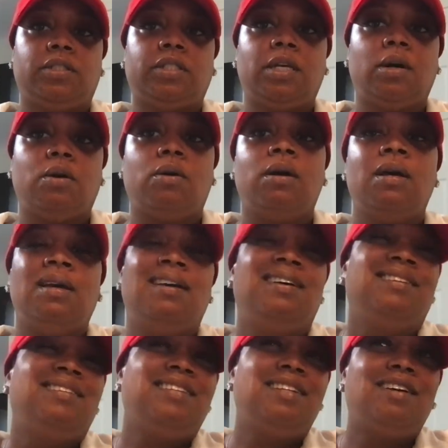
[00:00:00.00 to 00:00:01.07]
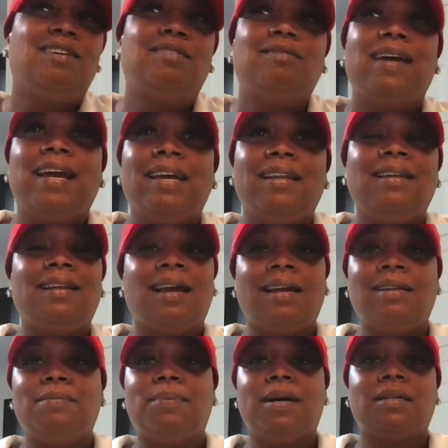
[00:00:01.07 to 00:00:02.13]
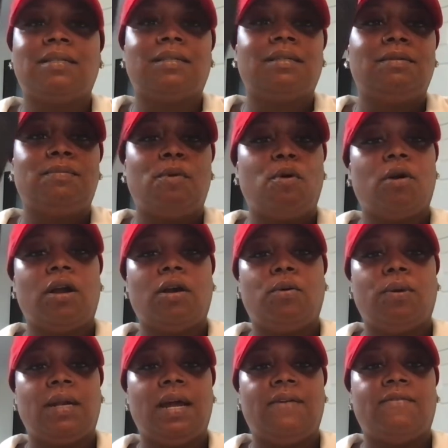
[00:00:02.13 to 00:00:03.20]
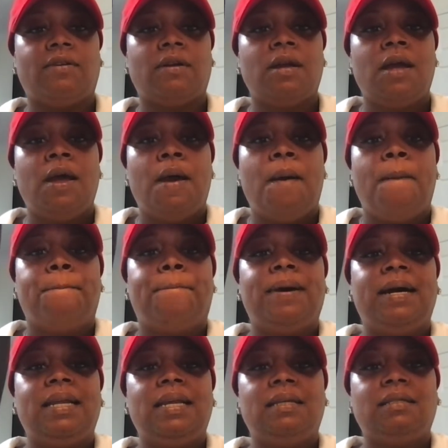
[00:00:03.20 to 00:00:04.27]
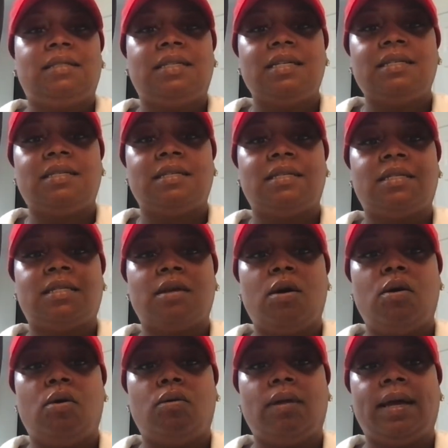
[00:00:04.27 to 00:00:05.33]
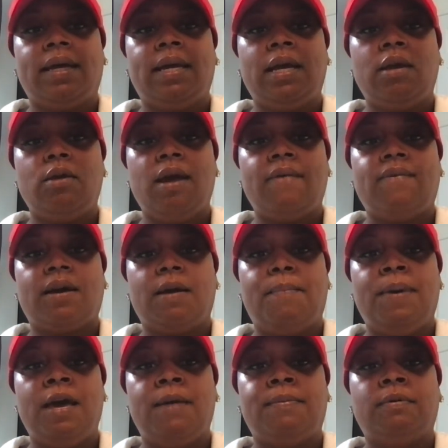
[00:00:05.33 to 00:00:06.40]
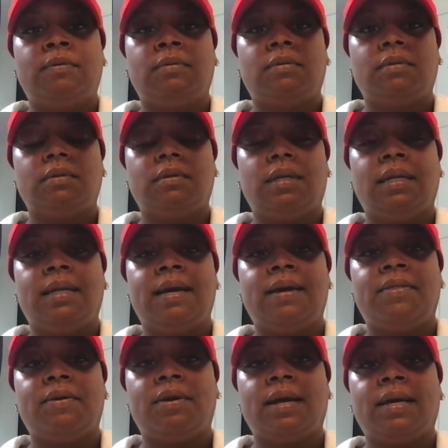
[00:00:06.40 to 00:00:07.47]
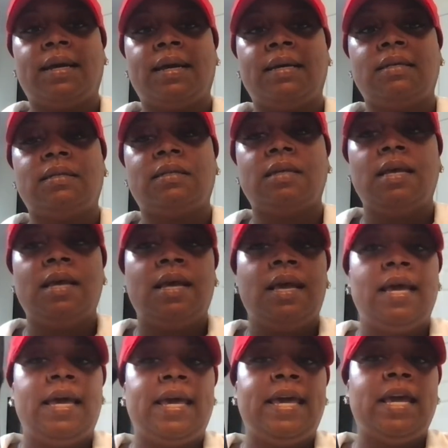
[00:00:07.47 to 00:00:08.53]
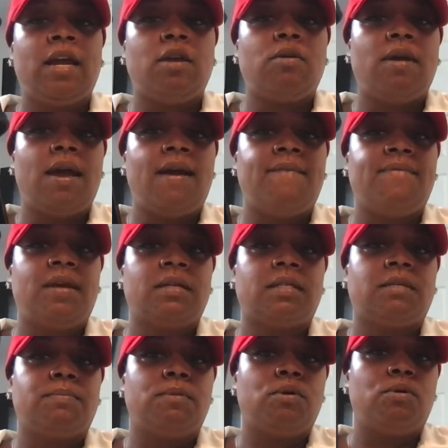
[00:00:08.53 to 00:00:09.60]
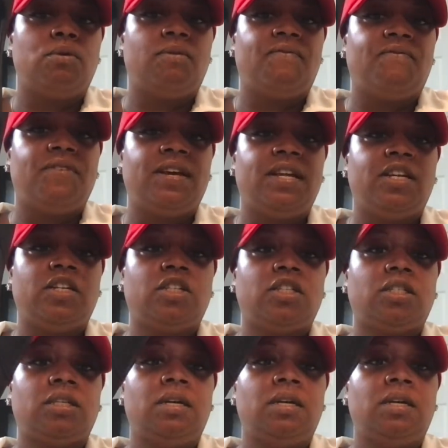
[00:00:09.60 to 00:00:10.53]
So, 80, 90 bucks, a little more or whatever. But just the sole, like here you have like a pebbled leather, I guess. Here you have that smooth finish.